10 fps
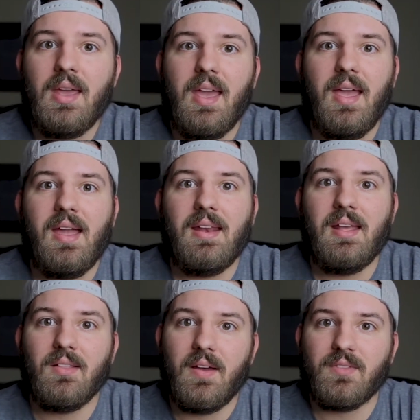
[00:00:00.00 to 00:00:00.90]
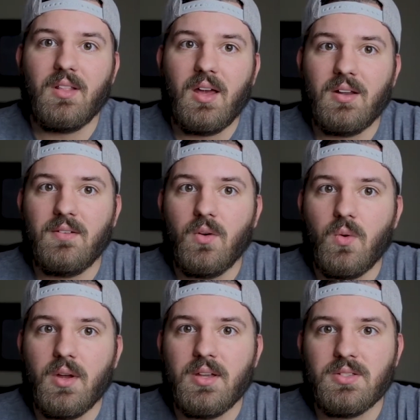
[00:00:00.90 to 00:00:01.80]
and it left a lot of
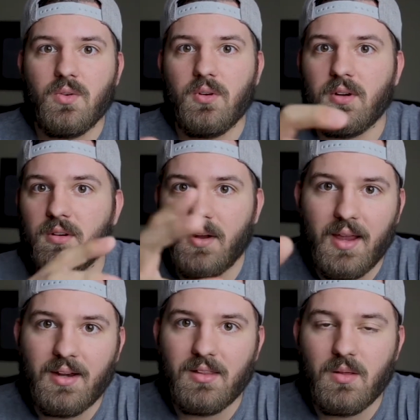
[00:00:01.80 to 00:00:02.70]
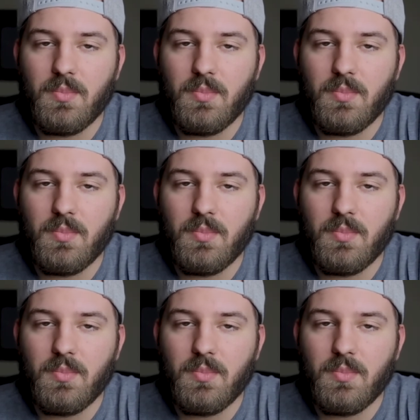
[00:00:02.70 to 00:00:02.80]
noise or grain in the